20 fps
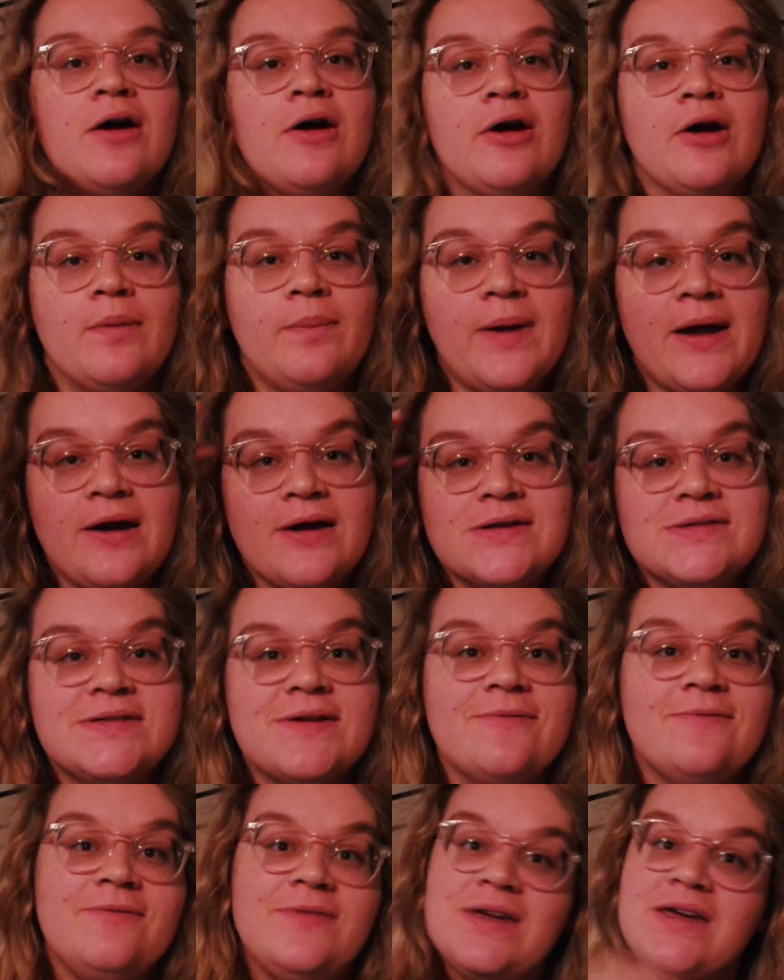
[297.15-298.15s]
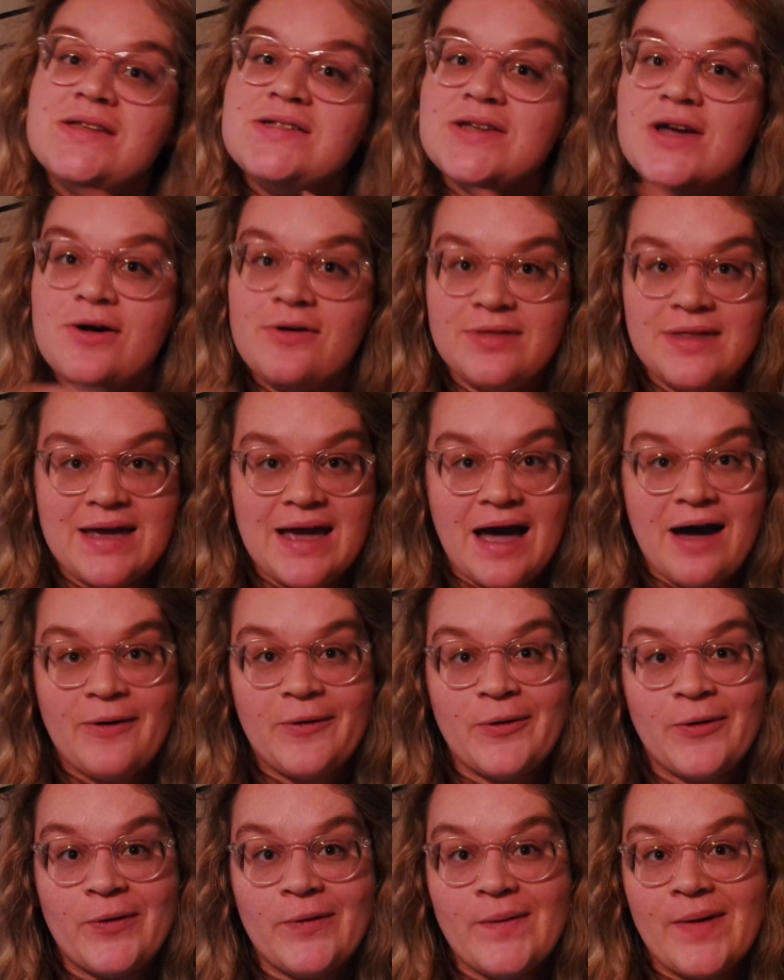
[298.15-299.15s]
Her parents veto the
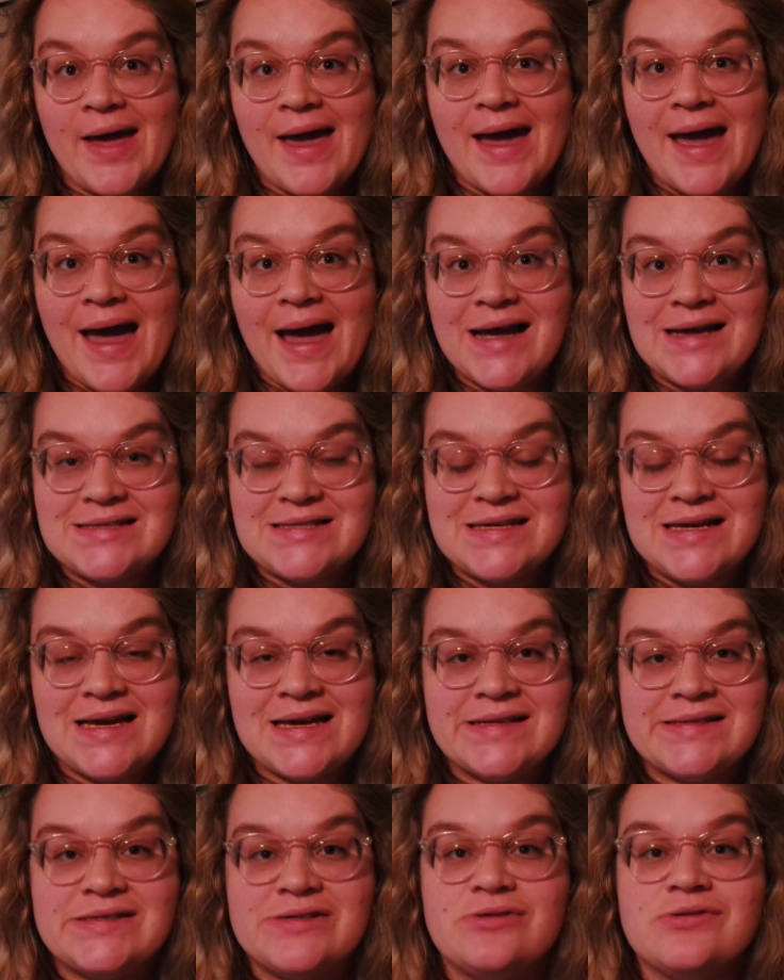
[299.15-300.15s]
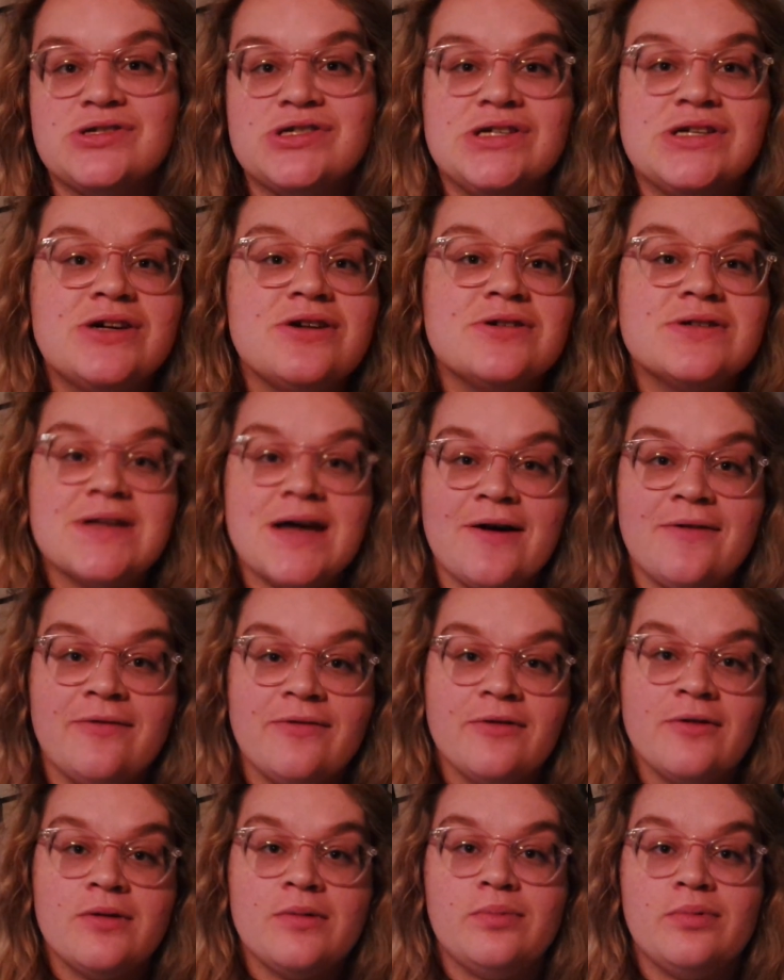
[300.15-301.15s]
hour away idea, so she goes out
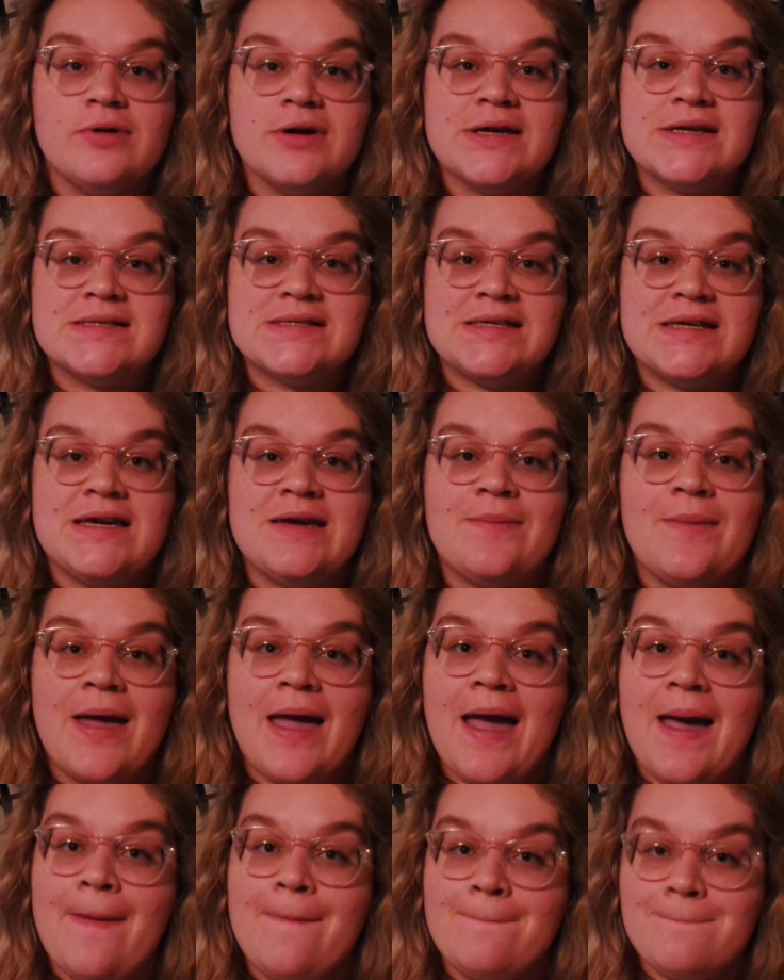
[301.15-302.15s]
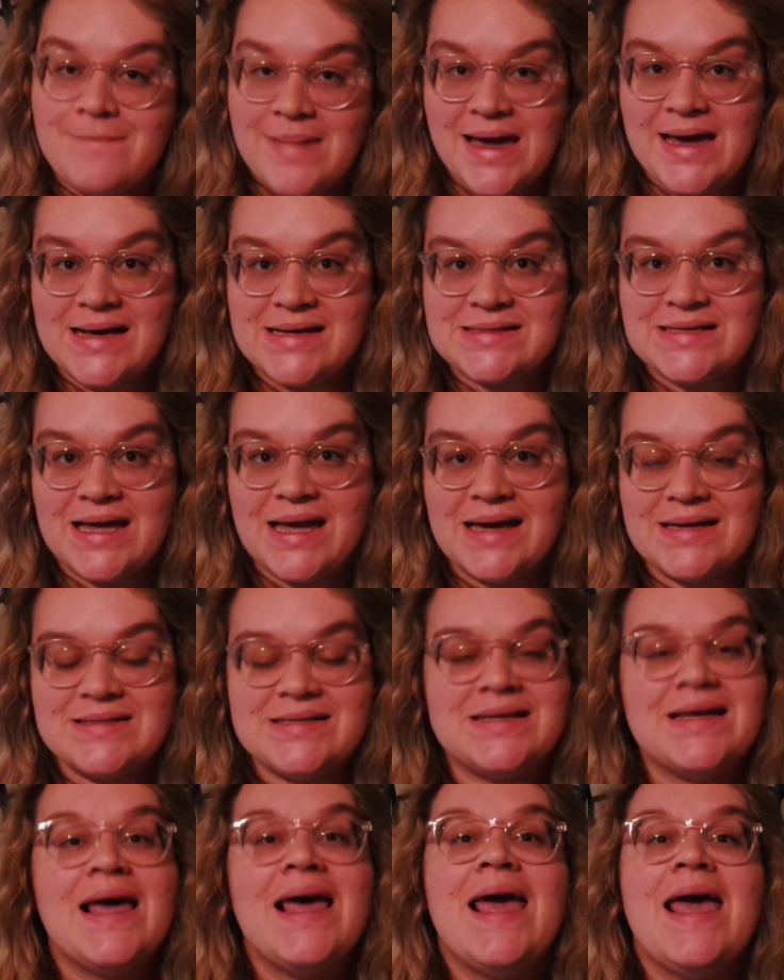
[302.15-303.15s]
for the boys team and makes it.